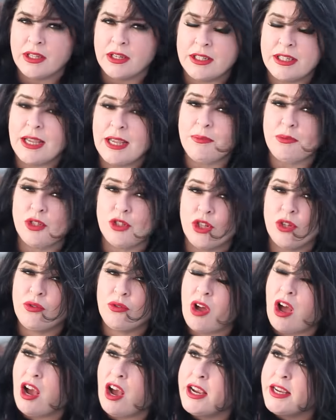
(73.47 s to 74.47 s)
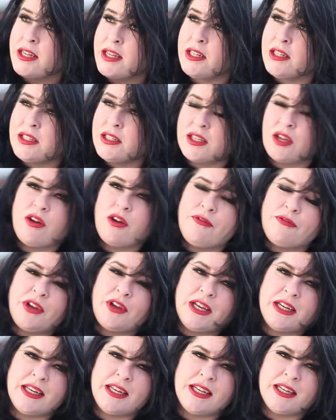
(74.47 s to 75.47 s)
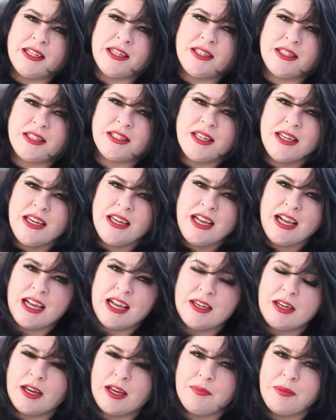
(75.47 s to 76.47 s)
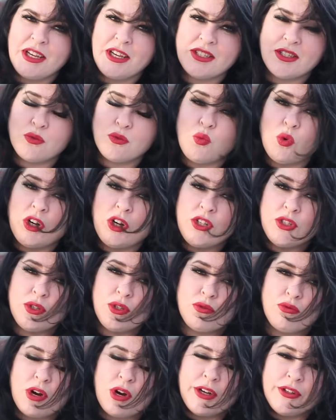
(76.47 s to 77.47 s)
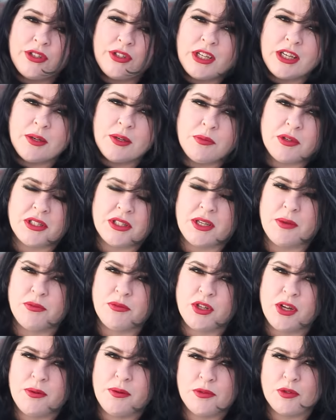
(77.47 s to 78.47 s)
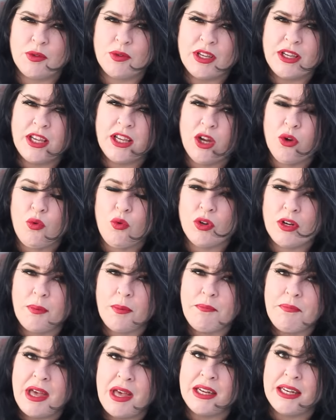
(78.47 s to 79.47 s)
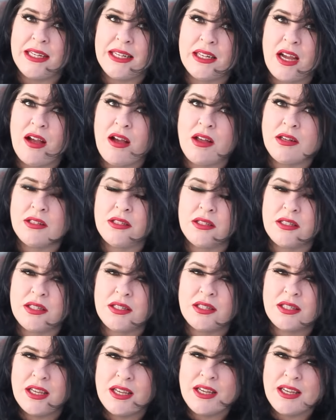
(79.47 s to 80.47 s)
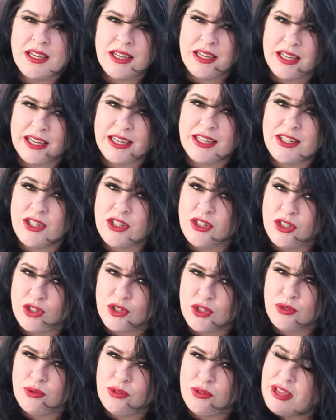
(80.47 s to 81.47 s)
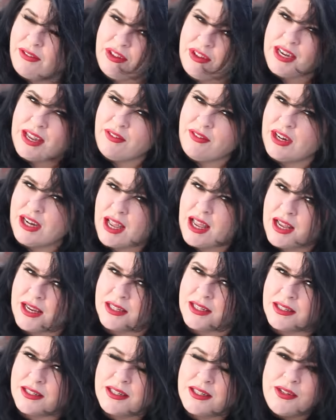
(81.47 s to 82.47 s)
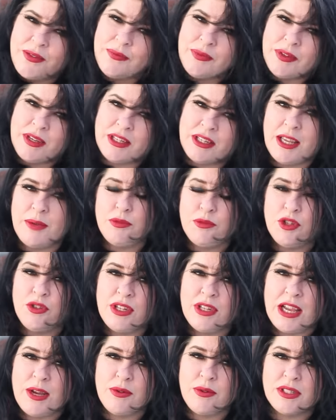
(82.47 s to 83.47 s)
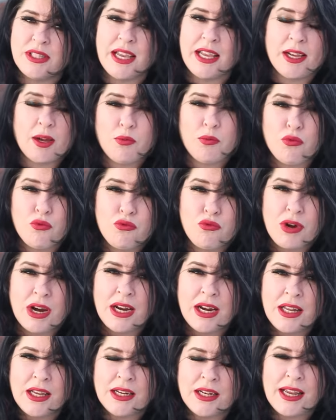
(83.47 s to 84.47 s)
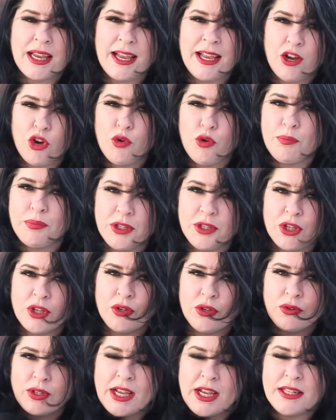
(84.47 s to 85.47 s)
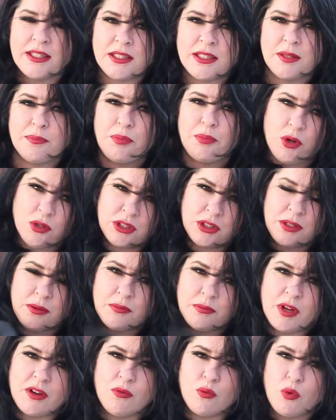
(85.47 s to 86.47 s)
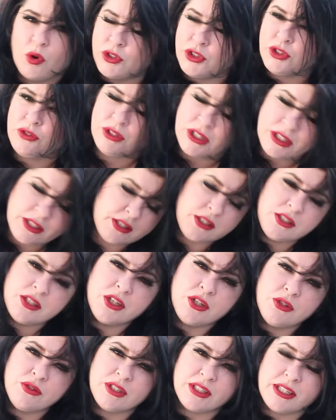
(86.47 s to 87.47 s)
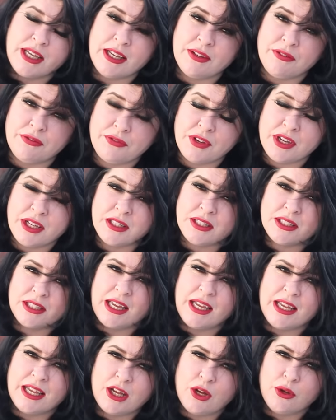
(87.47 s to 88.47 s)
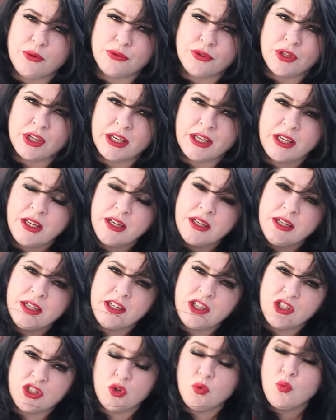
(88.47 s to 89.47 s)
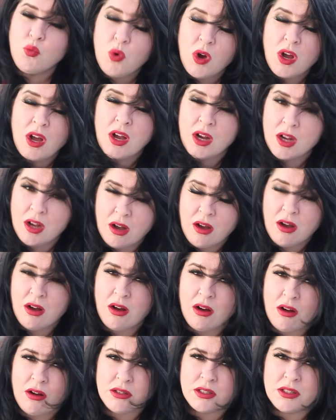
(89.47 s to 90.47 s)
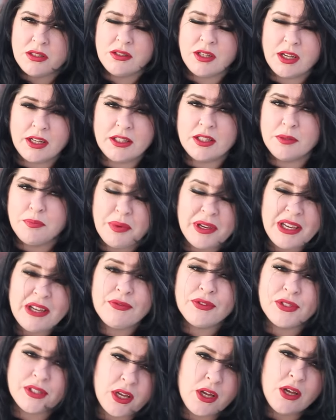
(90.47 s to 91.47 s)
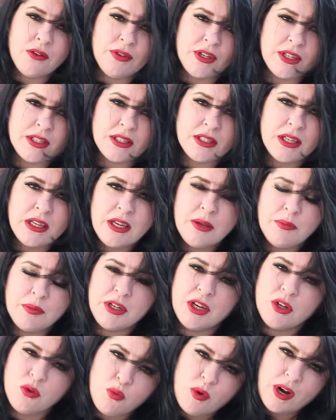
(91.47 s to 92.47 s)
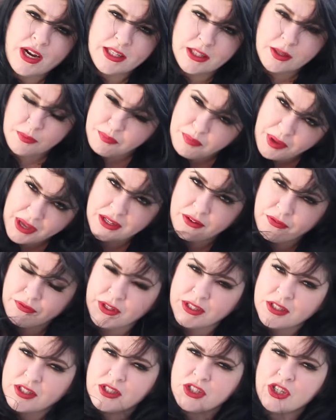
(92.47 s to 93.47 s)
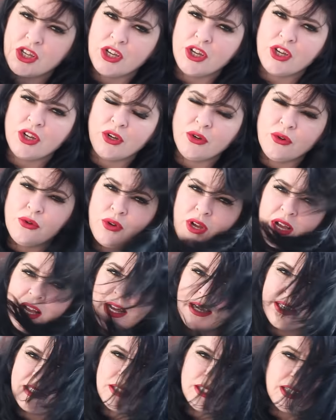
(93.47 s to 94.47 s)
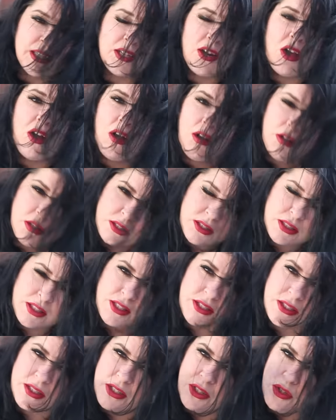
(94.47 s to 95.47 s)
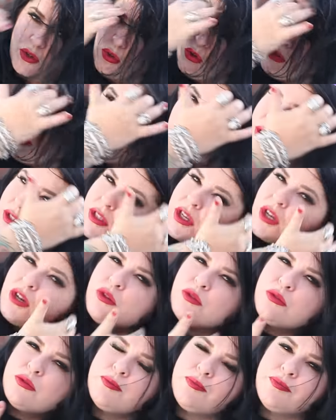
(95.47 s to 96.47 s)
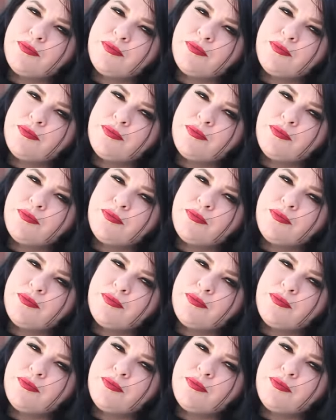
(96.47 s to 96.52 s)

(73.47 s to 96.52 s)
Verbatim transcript: Neptune heightens our feelings and, and, makes us want to do the right thing, but sometimes we can go on a merry dance into Never Never Land. Neptune Now is saying, I'm really going to help you get to the bottom of what you need to do to get fit, to get healthy, to work hard and, and to be of service, but in a way that benefits you and enhances your soul.